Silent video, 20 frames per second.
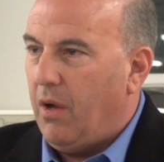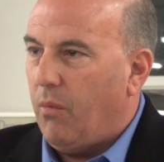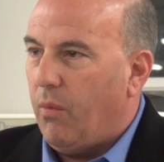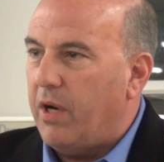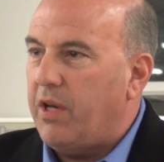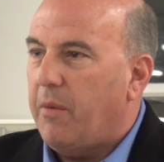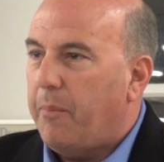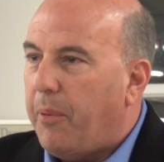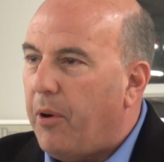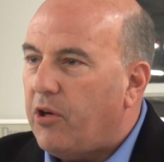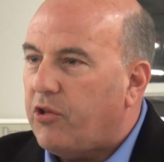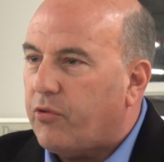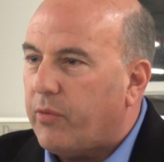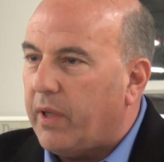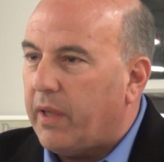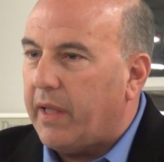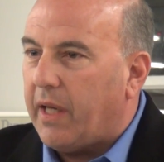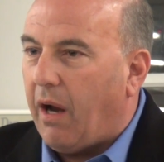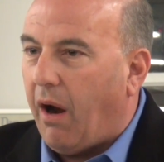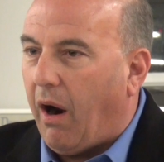When you push
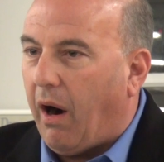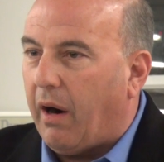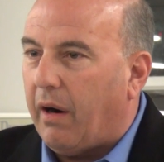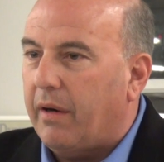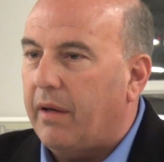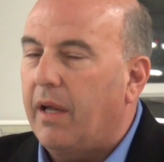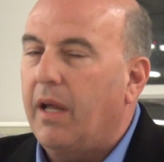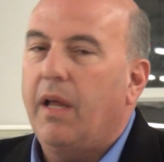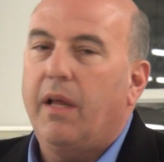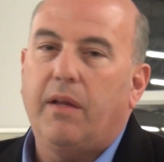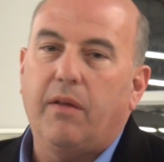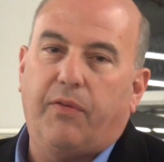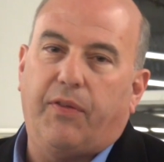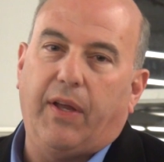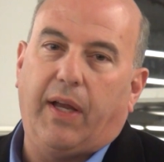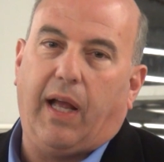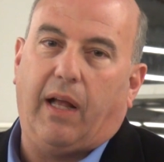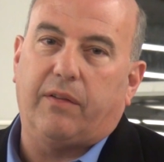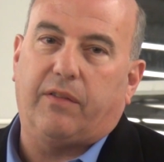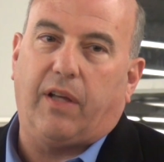really hard, you
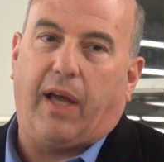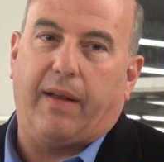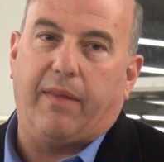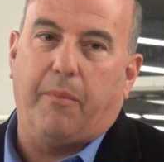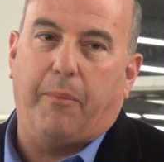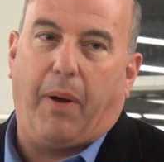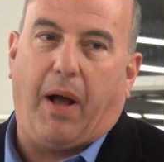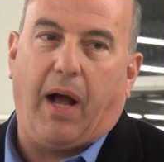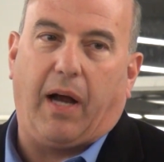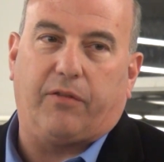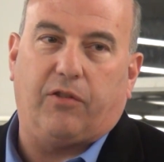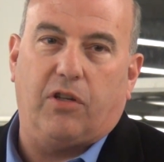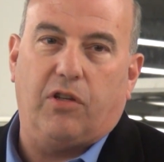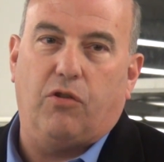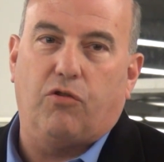think outside the box and